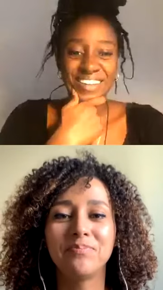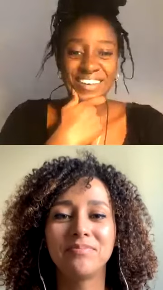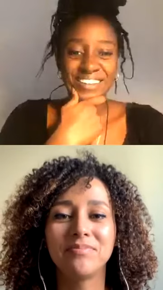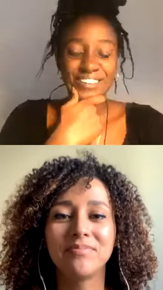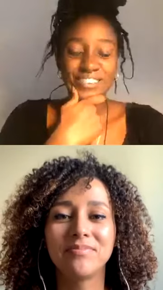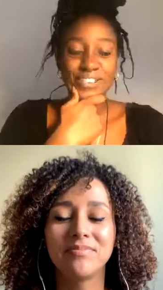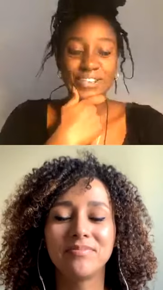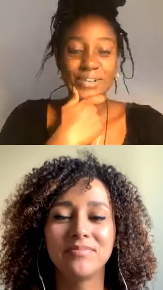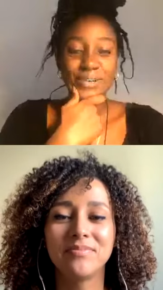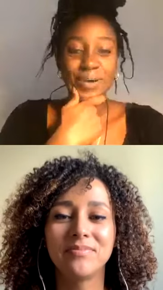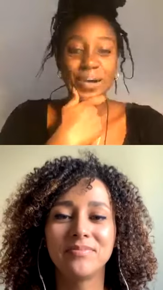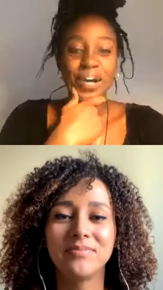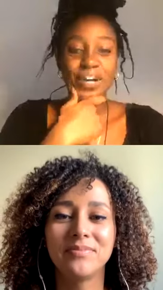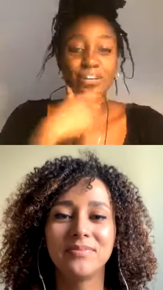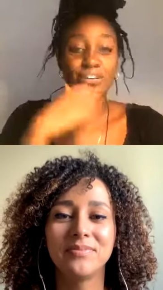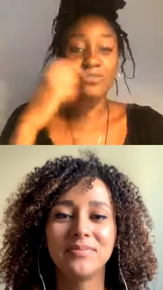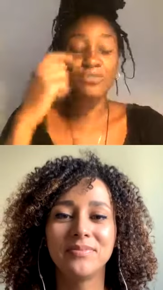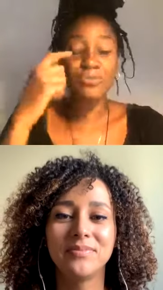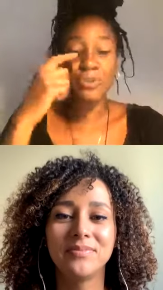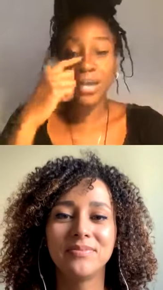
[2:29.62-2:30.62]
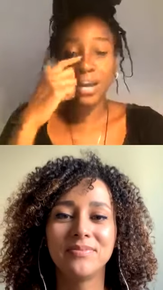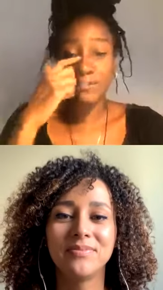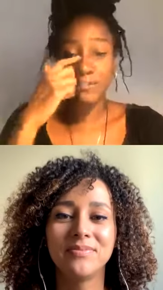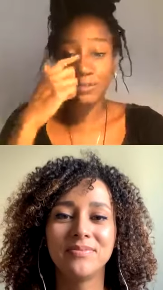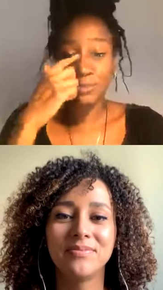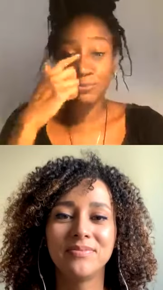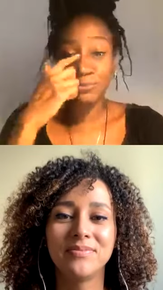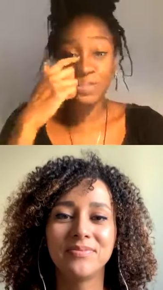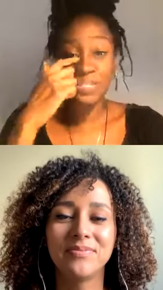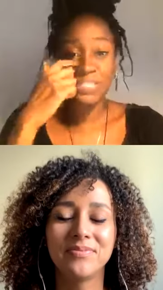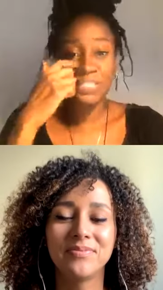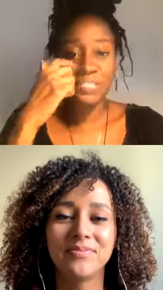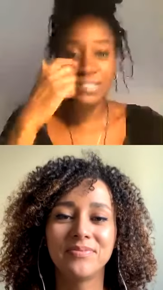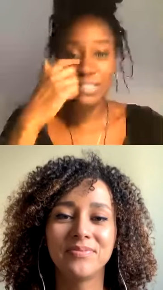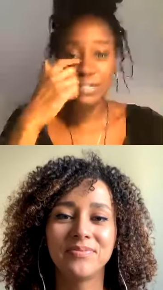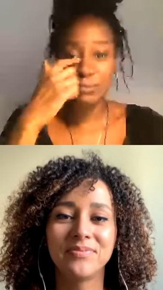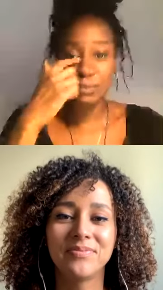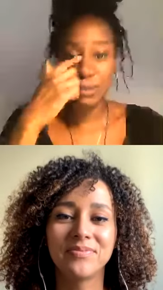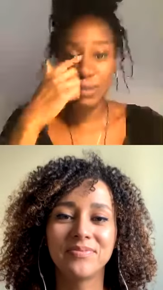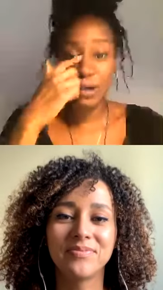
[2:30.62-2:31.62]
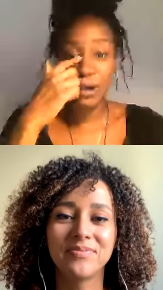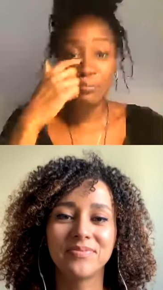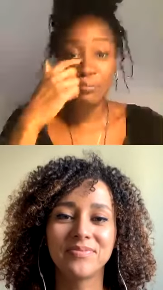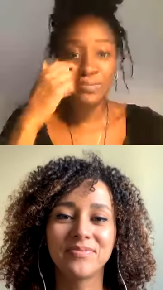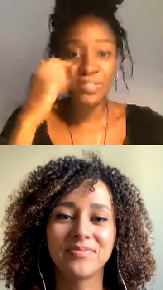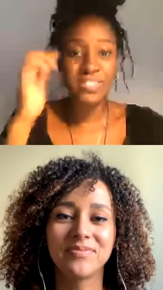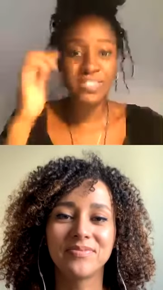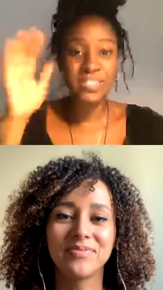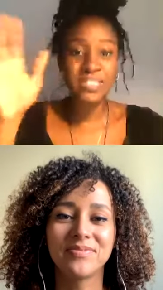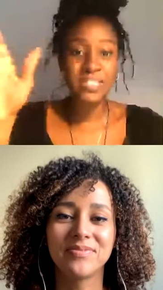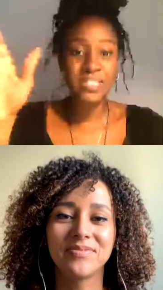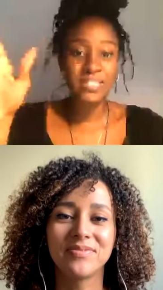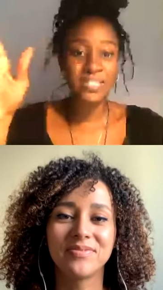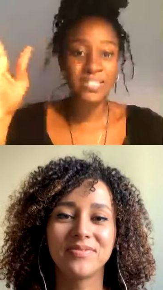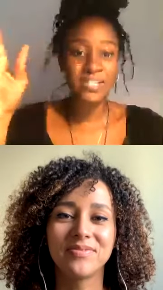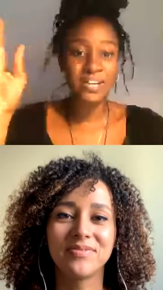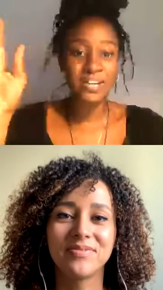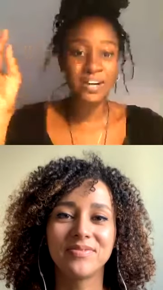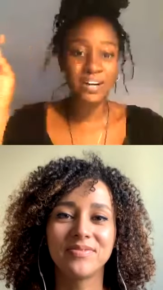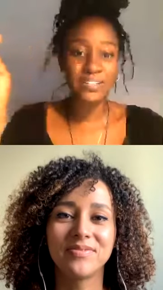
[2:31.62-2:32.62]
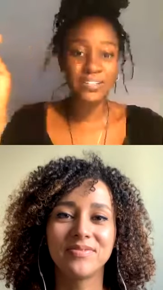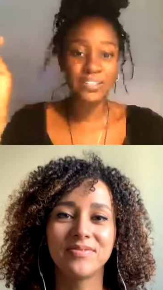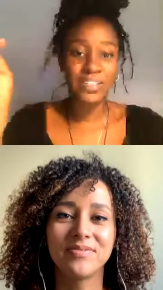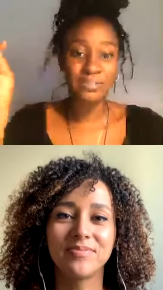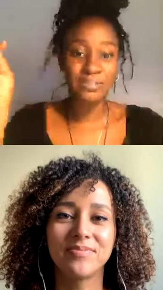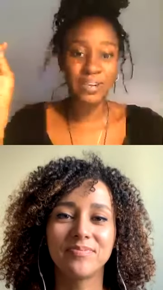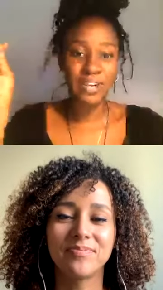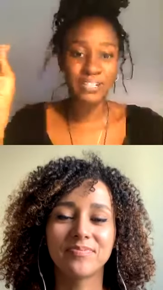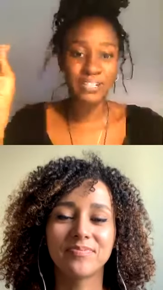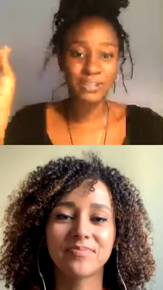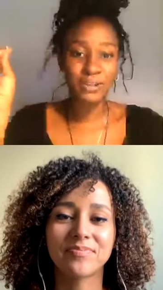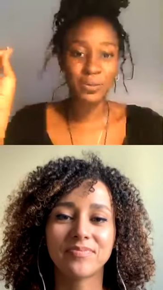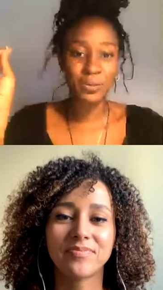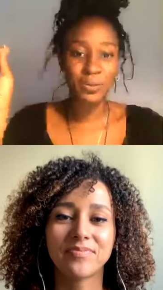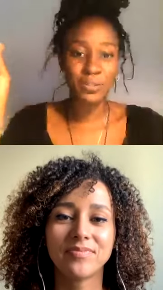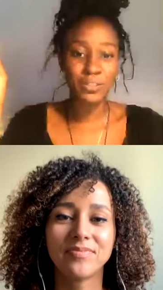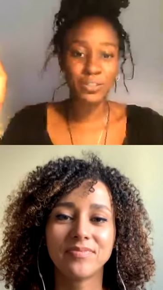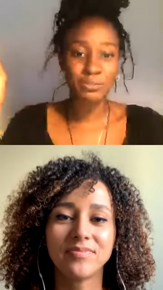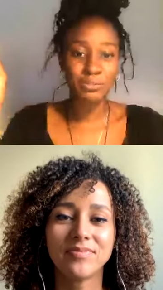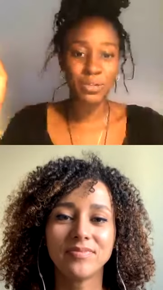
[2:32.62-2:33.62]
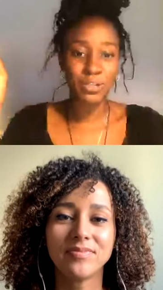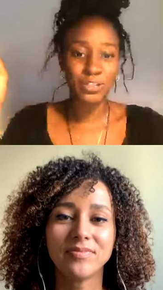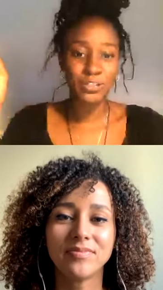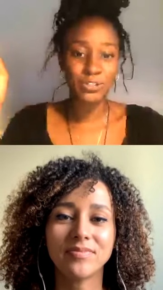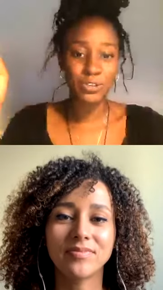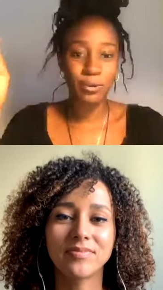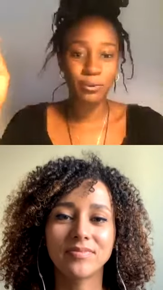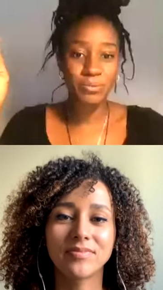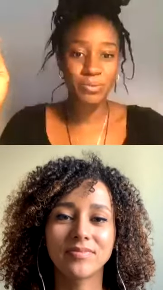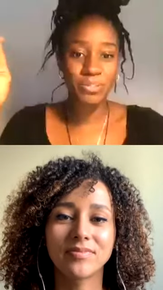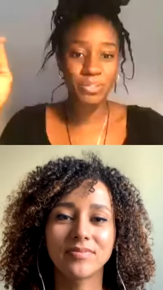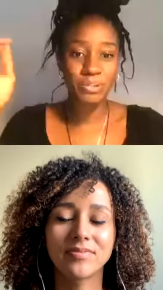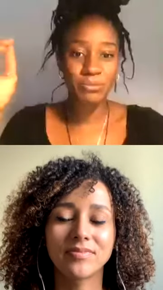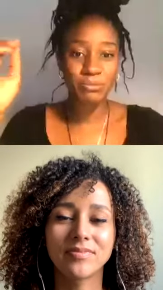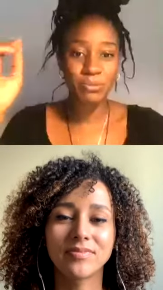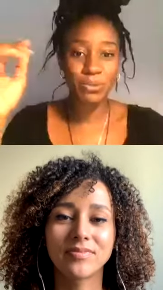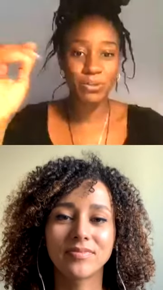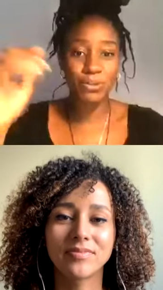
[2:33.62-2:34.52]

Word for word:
Speaker 1: and so, you have you recently become the senior art director at Wunderman Thompson?